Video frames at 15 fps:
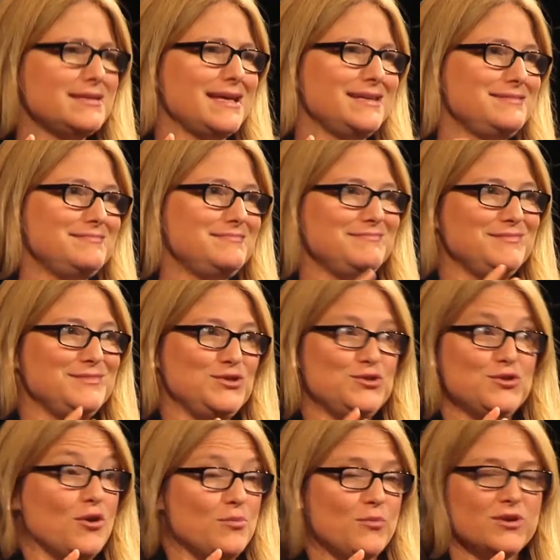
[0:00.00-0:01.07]
they
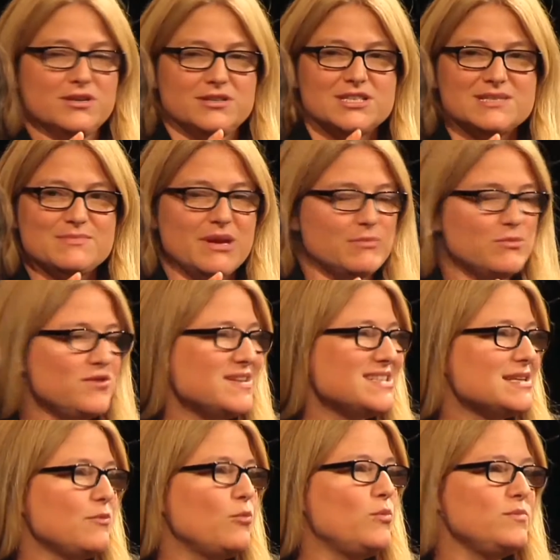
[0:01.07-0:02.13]
don't want to just make
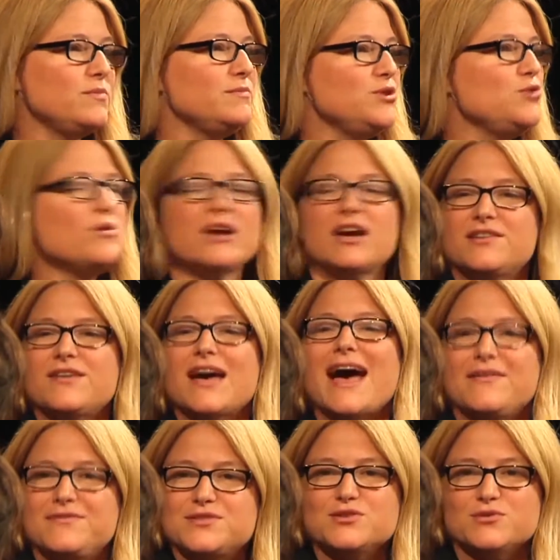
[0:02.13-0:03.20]
movies. You kind of
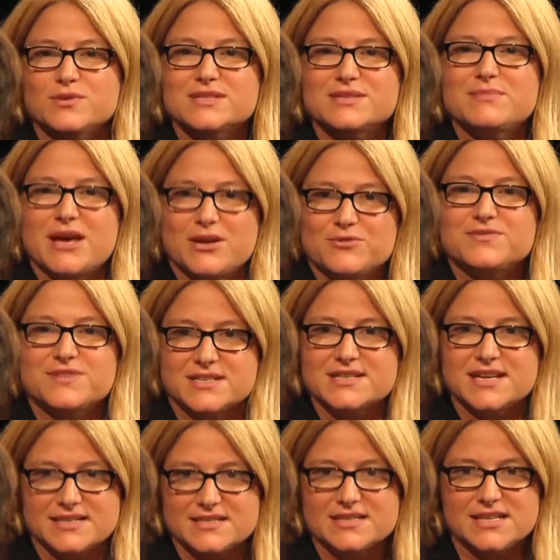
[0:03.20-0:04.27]
have to as a matter of
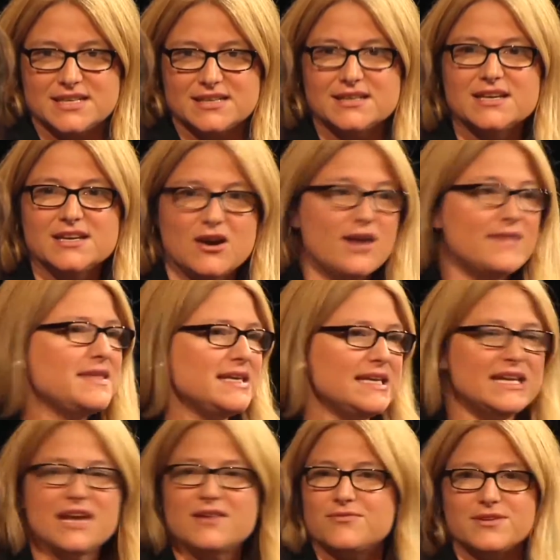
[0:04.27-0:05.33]
necessity, I think,
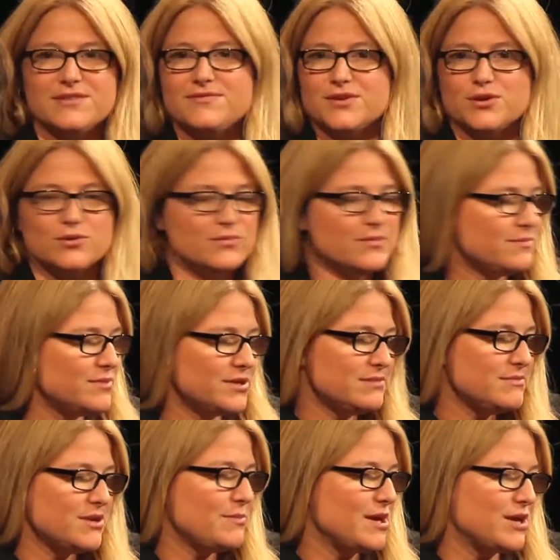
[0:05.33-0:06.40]
in every field,
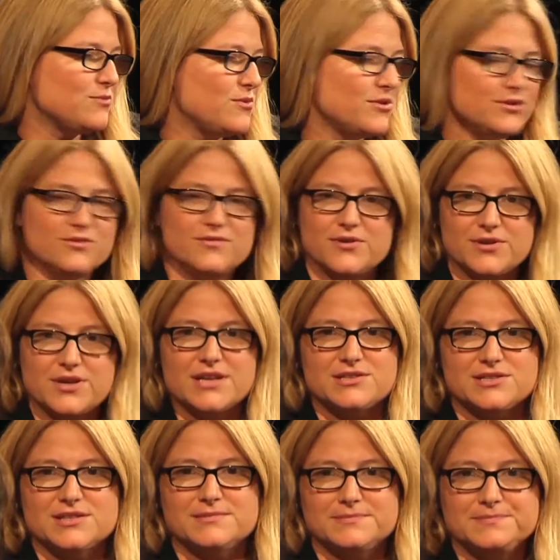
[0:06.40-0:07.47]
no matter what your
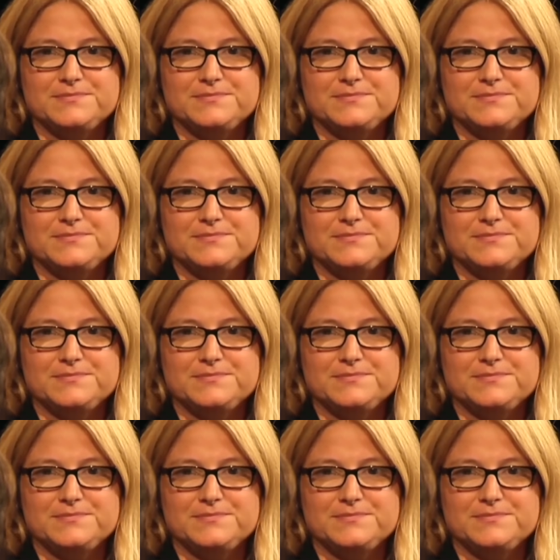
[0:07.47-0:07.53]
vocation.